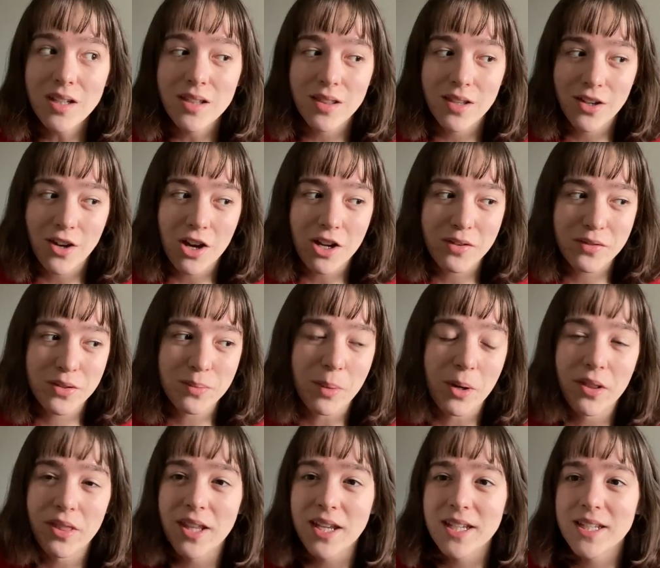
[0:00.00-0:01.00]
The God of
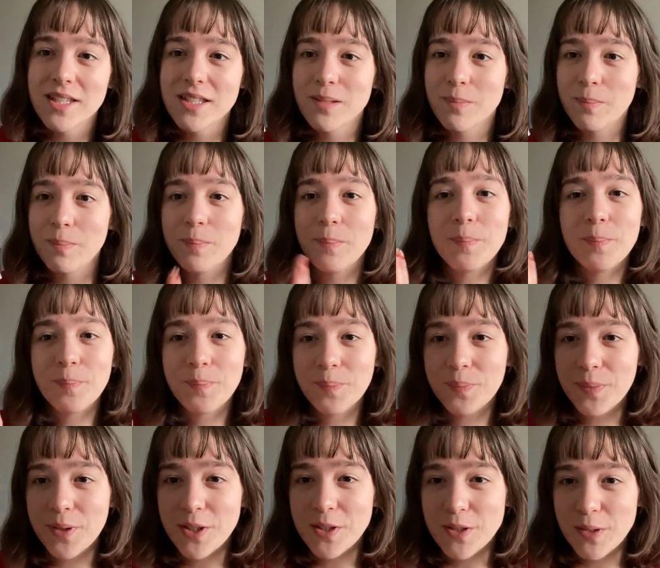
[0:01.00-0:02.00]
Small Things
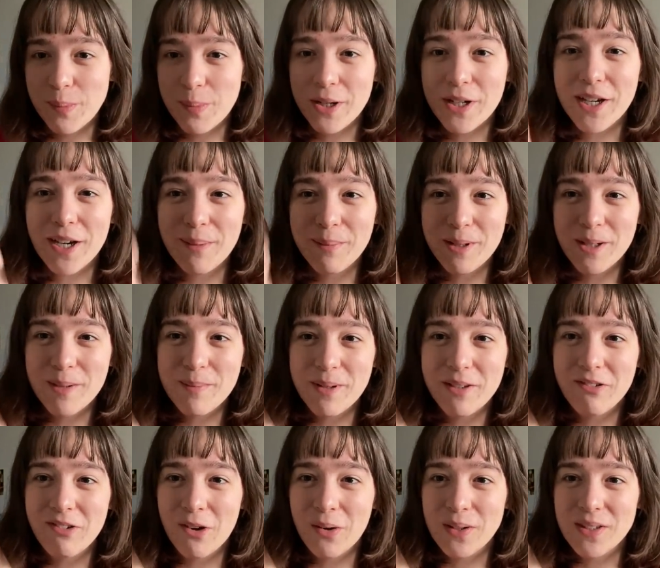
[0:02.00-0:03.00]
is the book I'm going to be
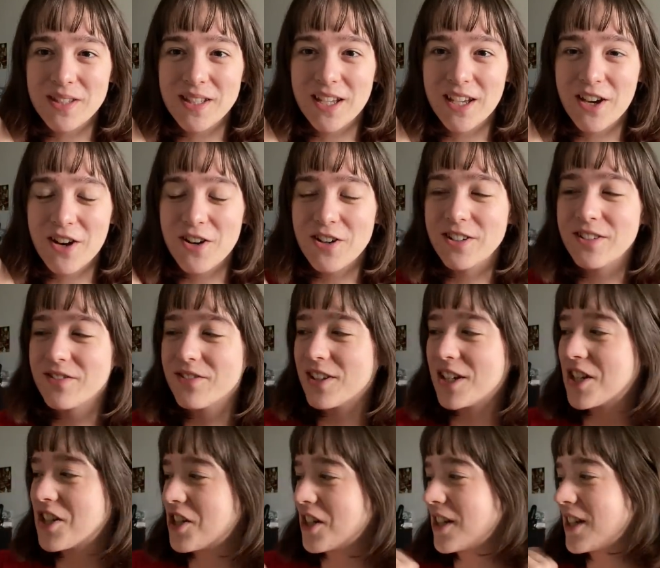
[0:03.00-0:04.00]
focusing on
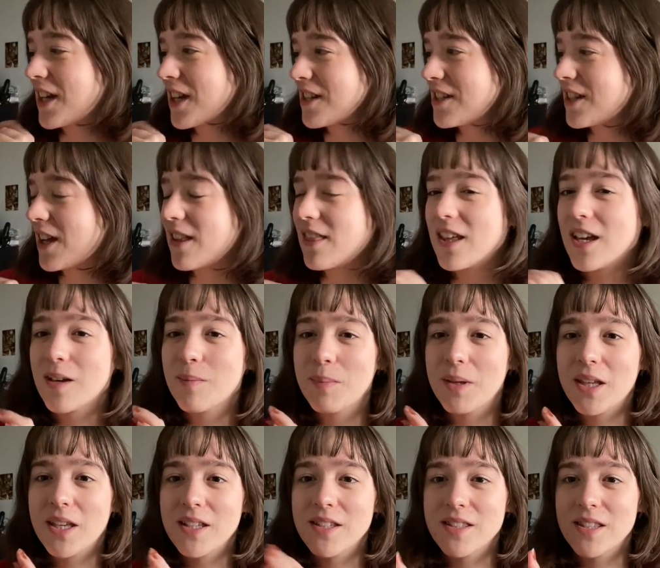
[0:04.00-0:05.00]
finishing next, I think,
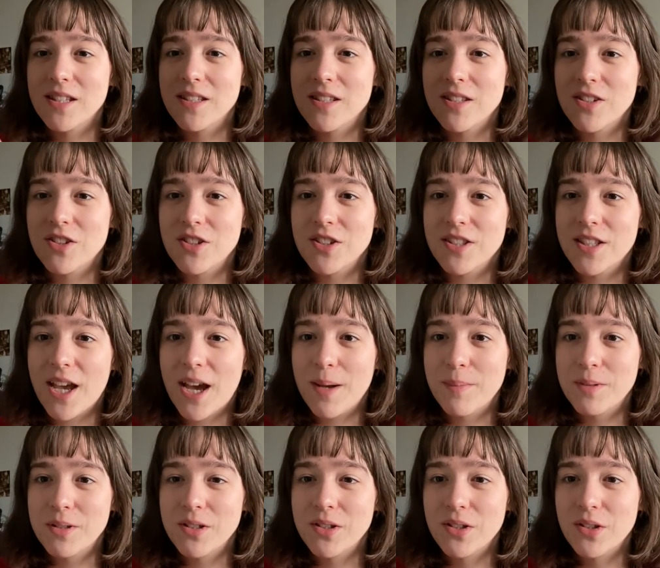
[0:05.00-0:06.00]
because this is just
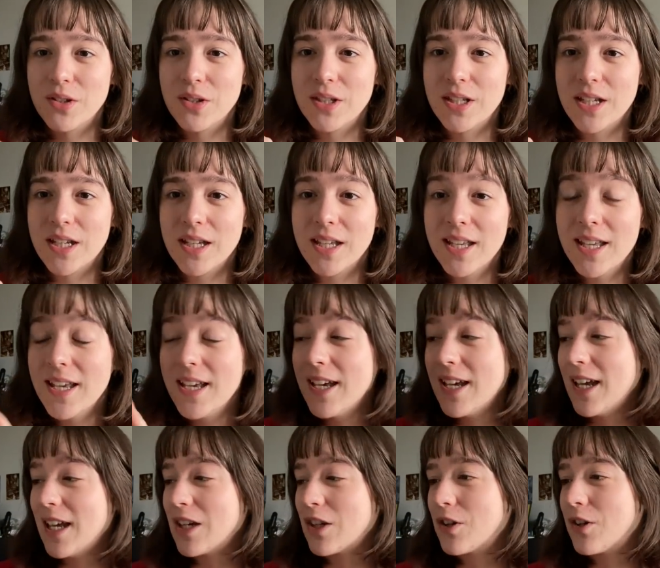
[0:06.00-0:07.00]
absolutely
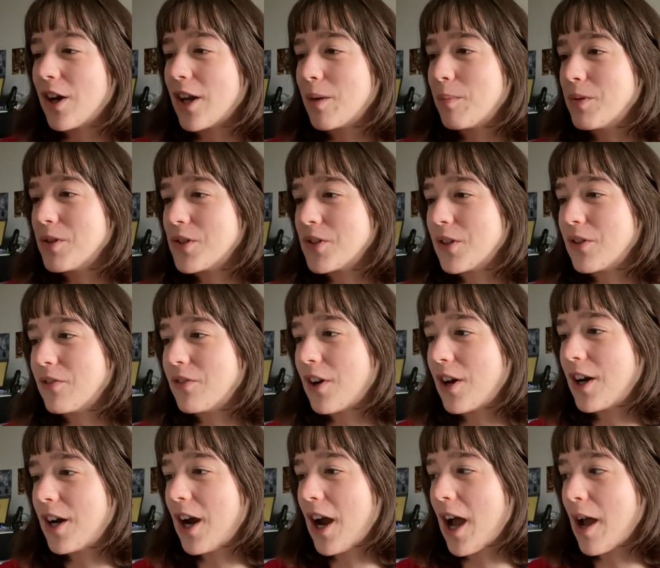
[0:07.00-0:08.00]
incredible so far.